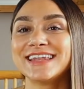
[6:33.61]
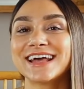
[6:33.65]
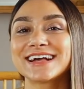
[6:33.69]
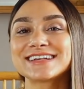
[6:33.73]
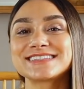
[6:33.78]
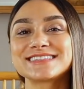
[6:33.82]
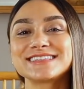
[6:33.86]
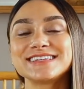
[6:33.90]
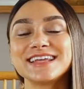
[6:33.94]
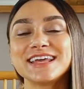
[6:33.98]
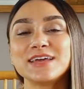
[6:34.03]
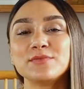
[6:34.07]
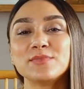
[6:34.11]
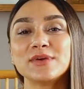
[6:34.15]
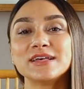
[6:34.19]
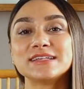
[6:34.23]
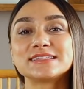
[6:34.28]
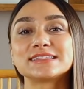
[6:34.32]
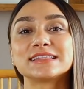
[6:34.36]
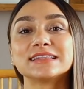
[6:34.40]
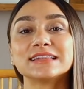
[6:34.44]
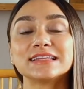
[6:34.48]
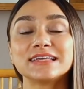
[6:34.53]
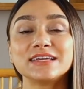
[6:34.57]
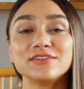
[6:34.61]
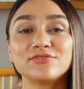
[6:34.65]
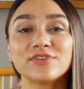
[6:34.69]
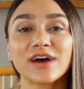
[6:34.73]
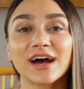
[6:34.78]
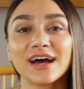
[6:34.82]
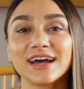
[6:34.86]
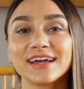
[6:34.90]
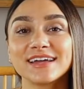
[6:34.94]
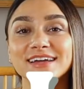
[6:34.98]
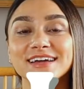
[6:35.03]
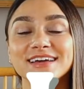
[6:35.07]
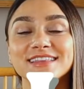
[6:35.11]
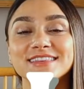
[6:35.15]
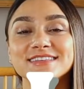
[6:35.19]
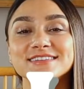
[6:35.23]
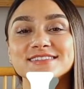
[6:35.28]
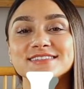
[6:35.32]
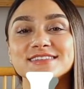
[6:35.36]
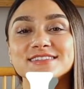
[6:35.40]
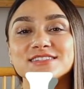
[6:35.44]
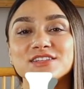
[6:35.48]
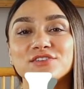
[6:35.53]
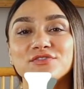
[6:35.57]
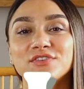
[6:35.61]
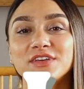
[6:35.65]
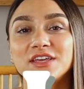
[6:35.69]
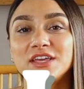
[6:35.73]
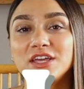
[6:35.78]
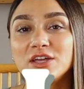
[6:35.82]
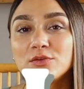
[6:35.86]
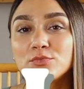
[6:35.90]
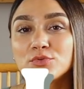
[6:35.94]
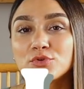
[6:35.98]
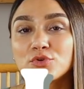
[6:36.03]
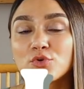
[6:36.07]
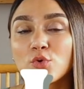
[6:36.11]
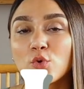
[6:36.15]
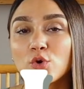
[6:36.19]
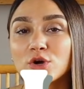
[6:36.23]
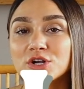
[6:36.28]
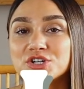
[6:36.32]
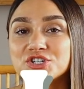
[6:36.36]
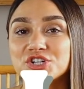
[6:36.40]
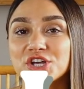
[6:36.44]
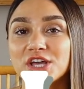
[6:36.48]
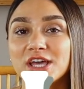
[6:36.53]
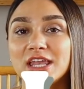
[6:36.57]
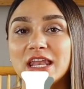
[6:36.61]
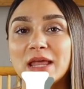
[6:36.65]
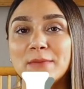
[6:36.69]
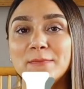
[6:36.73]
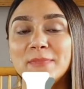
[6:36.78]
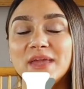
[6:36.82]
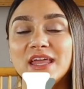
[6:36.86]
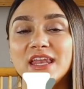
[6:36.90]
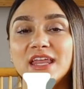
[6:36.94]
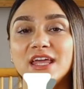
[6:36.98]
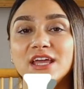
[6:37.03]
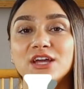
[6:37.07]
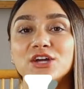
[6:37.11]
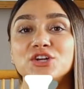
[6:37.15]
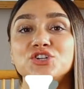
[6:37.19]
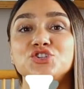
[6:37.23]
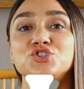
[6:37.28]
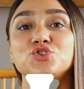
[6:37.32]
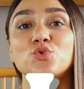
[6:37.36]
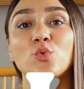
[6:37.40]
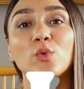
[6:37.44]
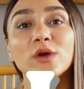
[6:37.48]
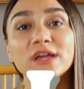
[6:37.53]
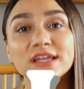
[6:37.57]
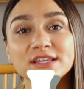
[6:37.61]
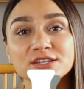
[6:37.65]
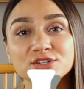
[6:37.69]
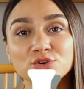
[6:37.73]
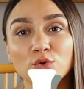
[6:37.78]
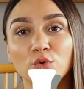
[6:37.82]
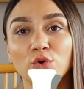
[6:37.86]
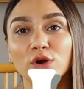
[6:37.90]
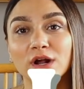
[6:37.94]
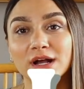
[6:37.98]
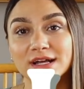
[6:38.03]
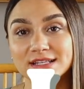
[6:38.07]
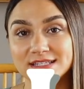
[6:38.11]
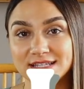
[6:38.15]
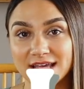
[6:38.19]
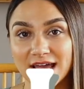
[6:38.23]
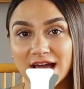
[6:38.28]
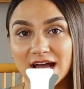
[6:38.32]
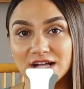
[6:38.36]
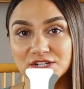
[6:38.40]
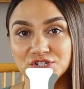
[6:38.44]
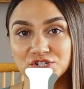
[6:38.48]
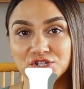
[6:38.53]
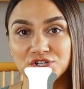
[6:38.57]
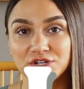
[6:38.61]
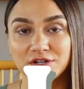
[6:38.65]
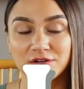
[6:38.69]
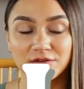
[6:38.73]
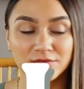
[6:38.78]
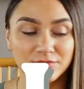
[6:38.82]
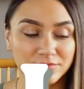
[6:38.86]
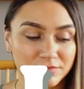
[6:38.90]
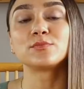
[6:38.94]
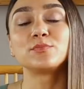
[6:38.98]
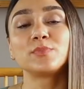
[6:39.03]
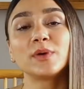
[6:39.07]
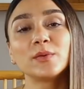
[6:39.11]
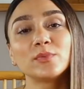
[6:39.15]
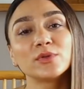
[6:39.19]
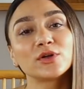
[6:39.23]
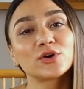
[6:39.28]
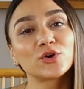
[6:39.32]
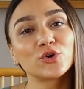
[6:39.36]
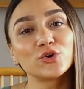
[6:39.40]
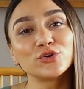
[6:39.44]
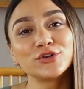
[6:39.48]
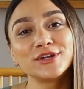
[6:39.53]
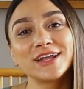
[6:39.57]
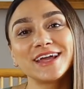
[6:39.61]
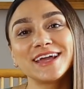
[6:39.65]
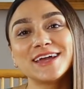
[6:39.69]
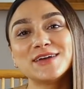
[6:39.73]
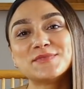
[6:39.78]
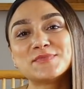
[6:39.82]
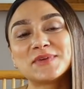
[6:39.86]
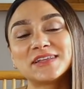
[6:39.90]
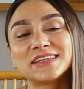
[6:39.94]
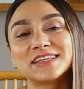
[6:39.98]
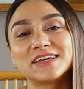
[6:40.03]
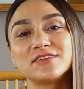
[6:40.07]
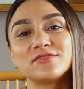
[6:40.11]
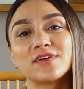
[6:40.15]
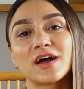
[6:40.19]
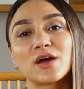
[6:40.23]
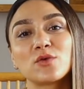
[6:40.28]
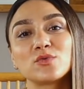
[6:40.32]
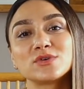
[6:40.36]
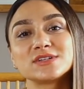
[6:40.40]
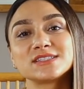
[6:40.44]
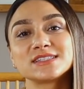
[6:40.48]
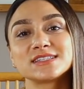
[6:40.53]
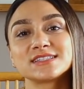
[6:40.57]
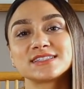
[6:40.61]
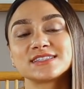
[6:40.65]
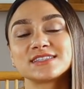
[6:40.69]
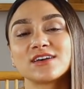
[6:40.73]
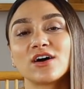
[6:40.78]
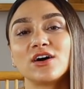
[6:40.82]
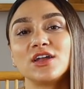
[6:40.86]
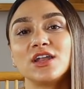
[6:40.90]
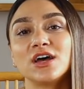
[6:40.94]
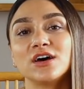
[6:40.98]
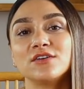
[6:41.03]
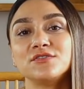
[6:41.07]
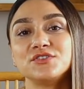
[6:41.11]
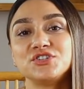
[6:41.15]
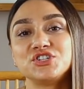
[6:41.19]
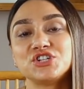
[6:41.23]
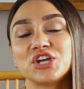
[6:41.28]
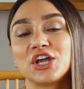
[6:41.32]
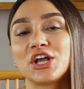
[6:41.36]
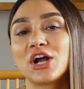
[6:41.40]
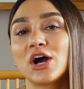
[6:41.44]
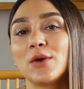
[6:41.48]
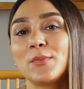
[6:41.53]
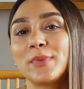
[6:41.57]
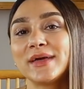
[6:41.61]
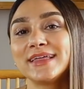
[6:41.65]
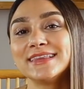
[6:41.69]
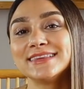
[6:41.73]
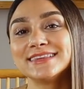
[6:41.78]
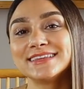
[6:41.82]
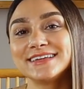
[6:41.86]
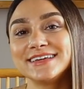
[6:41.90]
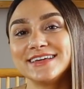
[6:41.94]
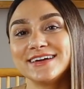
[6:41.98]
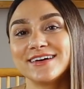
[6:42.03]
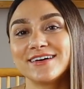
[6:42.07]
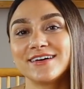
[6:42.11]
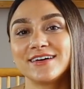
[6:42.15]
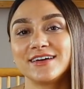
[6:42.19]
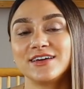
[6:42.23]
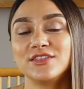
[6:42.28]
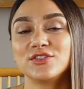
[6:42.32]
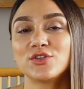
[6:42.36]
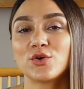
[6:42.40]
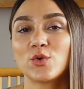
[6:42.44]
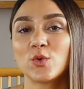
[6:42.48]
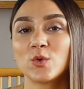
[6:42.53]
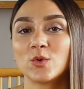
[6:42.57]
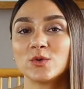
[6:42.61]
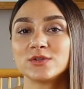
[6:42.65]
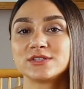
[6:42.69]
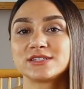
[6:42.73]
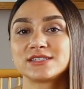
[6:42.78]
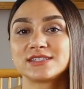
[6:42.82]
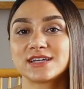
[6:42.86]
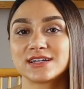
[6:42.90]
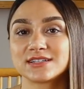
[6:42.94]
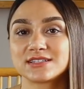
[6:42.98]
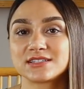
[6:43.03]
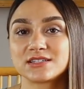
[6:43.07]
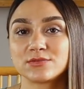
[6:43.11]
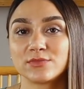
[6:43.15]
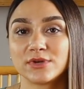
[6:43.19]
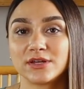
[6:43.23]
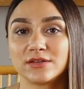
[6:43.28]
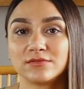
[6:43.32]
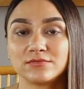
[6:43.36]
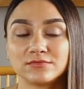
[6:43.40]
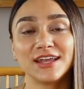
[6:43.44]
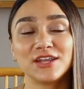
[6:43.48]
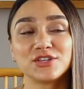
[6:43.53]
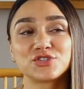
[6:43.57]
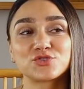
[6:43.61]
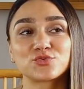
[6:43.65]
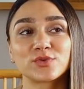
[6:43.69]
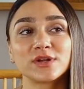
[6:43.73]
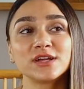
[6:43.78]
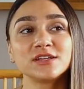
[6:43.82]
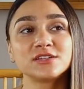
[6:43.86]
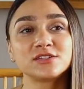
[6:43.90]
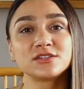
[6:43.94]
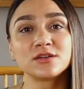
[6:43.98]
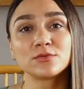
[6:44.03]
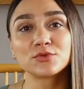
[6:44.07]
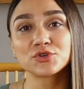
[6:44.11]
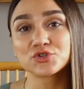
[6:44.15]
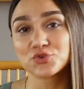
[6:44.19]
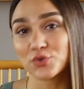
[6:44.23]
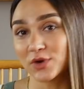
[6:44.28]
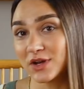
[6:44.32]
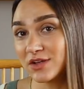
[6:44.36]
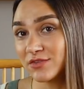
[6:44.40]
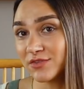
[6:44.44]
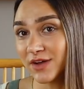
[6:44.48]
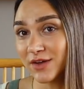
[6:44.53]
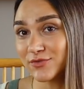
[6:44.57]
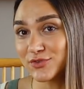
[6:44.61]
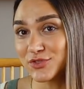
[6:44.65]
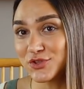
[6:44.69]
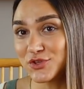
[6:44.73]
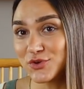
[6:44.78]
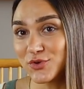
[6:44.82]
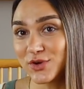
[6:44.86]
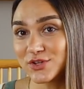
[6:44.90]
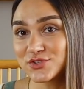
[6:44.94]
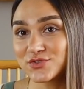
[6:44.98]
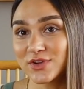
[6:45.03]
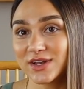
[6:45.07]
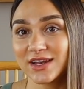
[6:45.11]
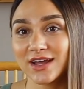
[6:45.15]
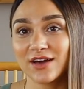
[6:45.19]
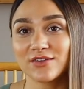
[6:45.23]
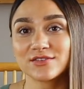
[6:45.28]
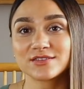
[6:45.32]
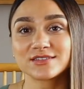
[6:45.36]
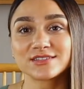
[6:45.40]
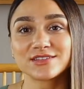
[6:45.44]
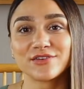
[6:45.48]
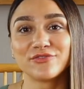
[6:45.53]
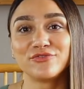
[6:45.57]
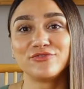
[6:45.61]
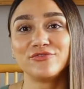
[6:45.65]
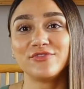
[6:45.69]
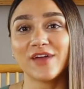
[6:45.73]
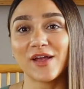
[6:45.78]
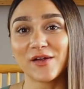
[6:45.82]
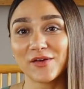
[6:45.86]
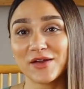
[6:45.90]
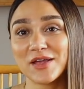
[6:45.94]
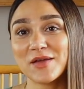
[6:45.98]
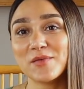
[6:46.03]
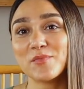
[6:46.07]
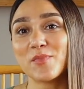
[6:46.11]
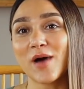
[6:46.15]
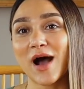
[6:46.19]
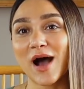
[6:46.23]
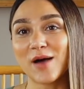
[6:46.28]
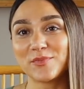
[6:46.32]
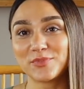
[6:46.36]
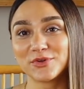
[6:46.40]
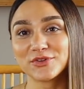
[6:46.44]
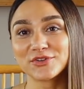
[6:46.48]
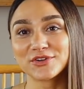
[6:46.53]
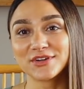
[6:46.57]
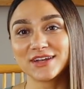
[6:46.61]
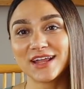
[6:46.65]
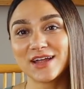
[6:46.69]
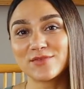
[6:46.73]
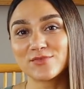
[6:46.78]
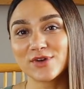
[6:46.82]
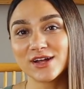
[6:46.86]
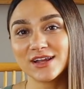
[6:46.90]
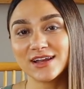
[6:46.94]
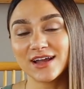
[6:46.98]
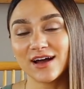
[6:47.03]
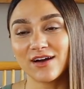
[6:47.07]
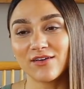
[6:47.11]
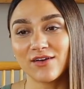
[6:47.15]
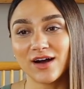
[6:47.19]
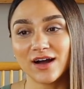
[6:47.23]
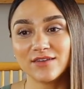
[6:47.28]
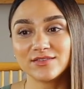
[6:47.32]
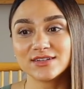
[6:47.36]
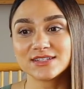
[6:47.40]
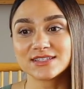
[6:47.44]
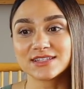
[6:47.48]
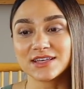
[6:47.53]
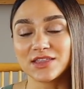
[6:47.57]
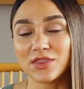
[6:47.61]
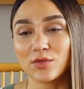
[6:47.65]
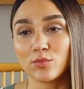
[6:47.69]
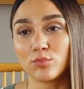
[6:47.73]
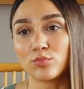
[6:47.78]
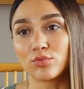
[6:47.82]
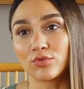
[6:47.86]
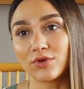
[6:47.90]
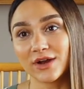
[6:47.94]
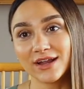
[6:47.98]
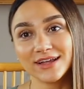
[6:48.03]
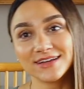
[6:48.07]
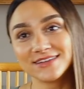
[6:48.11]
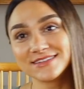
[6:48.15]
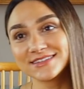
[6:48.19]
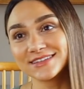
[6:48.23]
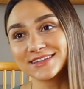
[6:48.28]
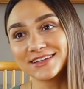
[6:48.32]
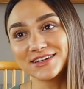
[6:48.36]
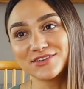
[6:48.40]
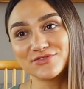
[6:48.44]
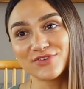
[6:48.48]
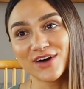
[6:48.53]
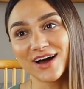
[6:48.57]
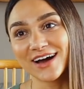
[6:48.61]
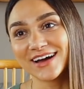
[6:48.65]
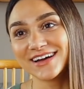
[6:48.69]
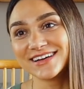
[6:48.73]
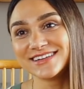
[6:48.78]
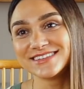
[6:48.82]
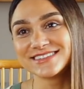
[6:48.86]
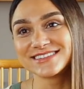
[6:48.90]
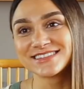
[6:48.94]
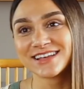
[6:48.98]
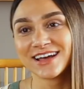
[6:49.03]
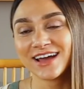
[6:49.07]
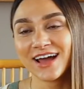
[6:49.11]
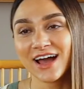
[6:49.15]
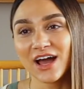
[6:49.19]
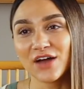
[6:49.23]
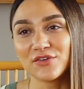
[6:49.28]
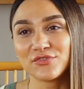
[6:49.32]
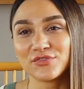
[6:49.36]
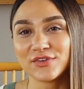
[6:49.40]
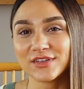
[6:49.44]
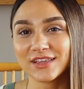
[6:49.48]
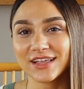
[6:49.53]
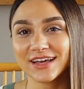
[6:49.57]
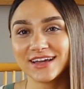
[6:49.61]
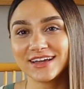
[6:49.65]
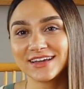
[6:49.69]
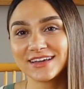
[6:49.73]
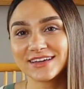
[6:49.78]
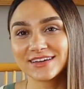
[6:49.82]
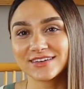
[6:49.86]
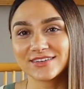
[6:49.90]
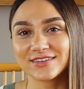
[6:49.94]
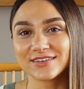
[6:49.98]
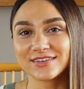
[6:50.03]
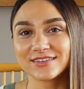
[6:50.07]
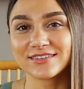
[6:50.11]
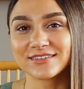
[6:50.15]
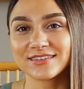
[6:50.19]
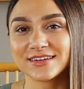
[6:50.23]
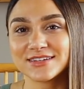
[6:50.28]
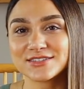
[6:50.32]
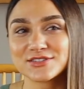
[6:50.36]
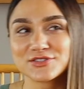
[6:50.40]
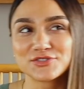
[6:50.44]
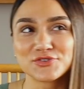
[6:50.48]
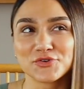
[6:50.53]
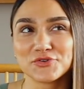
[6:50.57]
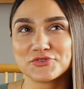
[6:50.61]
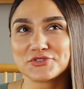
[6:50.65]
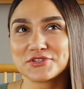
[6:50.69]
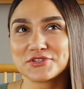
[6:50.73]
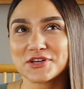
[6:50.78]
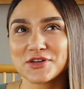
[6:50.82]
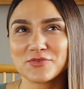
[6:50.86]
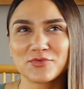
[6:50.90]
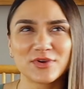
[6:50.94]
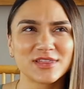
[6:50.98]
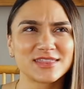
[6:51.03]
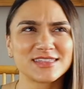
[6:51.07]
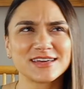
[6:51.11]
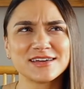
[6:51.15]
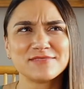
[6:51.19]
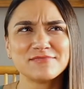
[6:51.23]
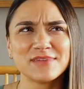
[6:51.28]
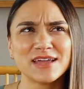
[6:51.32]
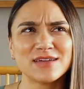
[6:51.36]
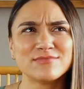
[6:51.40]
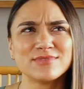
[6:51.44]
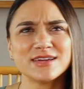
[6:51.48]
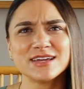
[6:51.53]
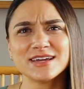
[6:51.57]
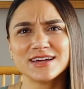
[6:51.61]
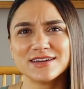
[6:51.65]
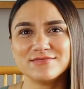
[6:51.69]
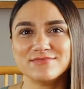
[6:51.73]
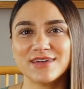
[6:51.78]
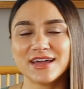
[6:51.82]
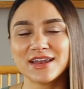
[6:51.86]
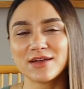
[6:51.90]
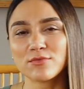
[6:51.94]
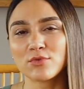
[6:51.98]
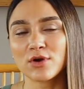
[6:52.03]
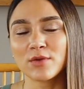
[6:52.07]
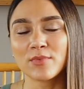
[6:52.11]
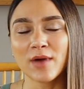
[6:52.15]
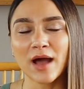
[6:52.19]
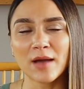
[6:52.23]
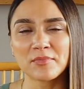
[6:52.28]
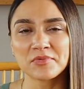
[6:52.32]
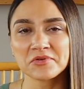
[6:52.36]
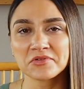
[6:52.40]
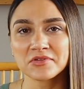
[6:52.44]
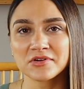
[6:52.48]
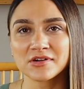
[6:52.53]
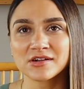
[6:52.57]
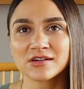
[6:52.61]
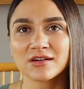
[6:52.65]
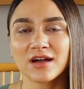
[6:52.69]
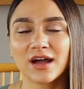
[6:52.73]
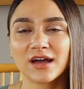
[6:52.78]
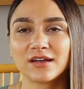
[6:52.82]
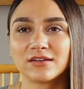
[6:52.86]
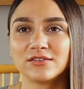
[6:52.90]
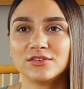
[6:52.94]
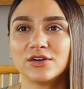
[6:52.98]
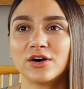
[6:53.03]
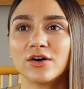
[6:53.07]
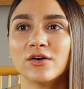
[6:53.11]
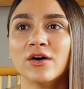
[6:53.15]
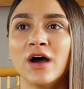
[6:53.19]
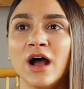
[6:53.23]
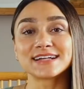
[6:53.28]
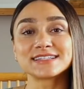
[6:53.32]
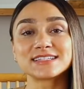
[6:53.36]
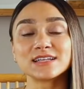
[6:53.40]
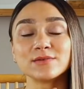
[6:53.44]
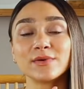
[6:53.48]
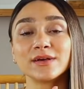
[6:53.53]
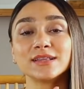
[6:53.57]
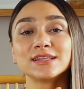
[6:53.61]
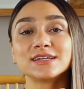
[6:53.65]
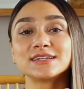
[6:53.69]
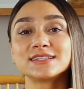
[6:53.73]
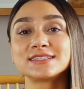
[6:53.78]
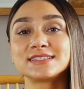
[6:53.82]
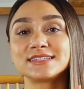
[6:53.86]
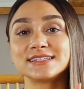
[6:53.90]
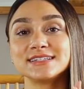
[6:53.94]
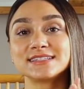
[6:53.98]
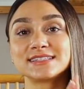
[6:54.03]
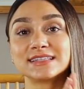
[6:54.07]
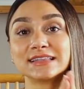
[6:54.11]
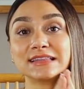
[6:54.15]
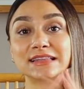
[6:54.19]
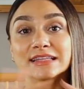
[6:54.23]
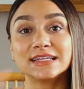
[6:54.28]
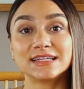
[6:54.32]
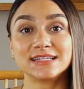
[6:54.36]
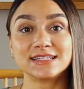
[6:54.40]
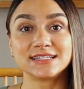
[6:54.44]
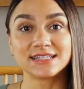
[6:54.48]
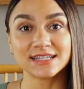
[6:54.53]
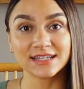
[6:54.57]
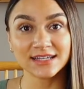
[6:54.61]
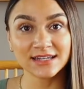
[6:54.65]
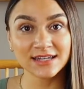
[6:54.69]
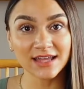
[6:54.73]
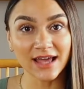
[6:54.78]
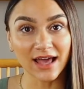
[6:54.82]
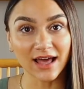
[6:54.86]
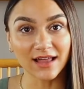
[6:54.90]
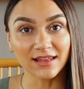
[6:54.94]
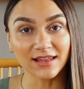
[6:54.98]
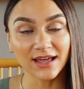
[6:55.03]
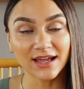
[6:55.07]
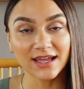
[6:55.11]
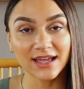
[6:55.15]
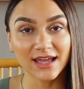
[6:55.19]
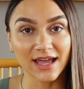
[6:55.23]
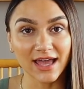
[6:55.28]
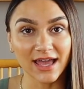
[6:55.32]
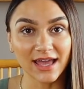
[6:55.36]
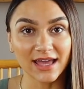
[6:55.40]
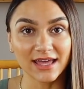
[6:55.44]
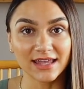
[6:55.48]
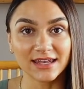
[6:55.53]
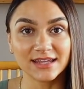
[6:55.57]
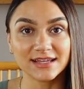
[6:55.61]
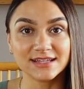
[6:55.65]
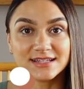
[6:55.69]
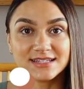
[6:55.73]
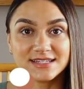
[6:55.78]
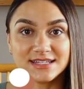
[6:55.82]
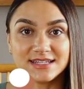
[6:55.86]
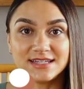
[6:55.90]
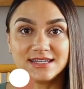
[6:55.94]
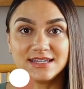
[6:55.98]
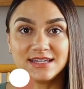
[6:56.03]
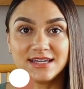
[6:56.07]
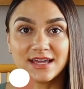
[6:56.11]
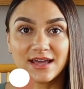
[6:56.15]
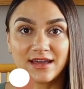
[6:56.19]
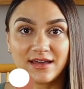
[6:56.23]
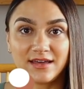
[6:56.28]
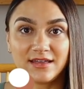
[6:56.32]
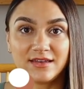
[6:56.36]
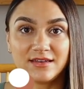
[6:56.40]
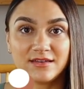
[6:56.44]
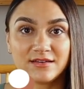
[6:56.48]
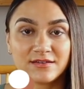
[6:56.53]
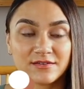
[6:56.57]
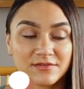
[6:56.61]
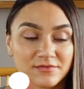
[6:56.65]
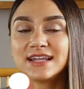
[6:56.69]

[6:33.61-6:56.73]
Next name is Levi, and this is of Hebrew origin, meaning joined or attached. This is a biblical name. Levi was the son of Jacob and Leah in the Old Testament, and it's ranked number 25 in the US right now. This is a very popular name right now. Obviously, the brand Levi's, I feel like, is associated with it maybe and made it more popular. I don't know. Next on my list is Linden, L-I-N-D-E-N.